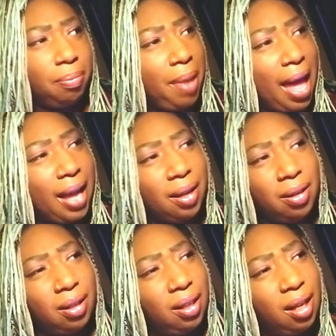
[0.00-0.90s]
back
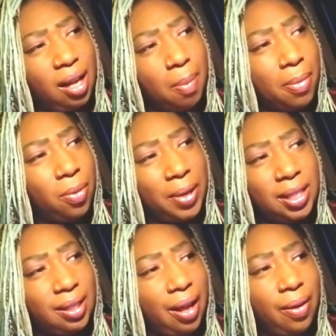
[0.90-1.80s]
a couple of
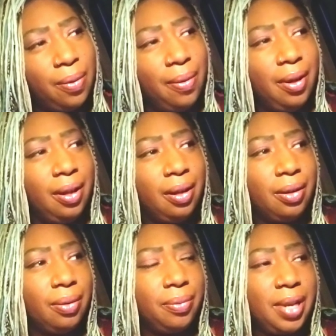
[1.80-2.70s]
weeks ago
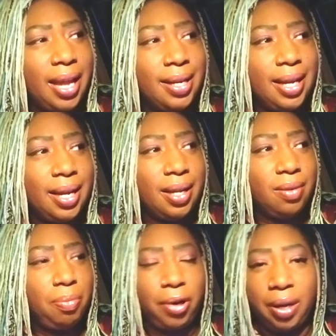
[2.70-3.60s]
when they
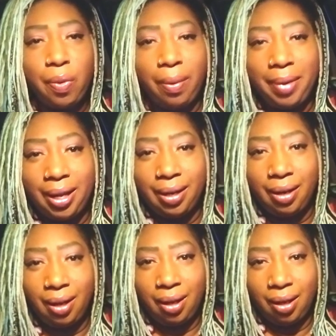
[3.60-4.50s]
did Pretty
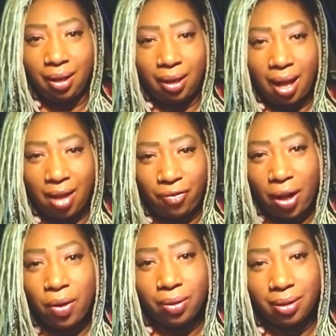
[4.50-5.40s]
Woman. I
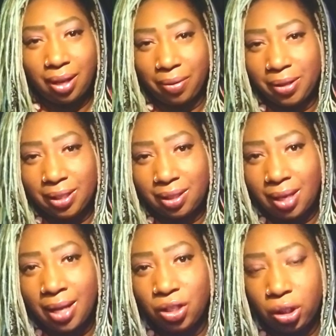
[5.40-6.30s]
felt there was
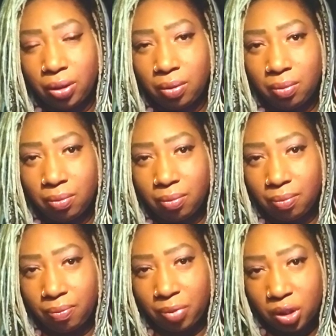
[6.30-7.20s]
tension
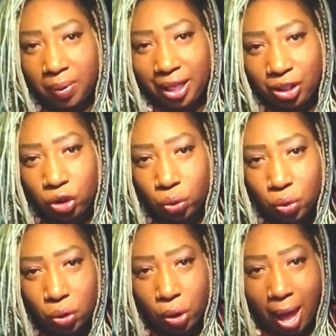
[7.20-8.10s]
between
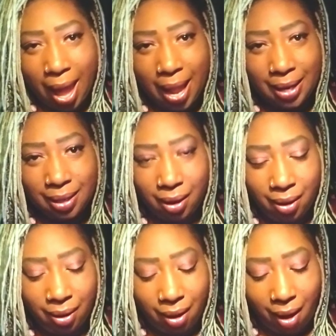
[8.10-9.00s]
Jewel and
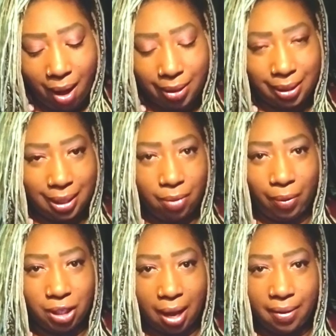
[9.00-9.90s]
Austin,
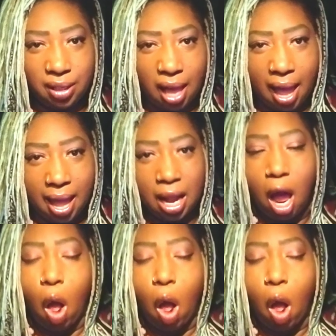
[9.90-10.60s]
which I was like,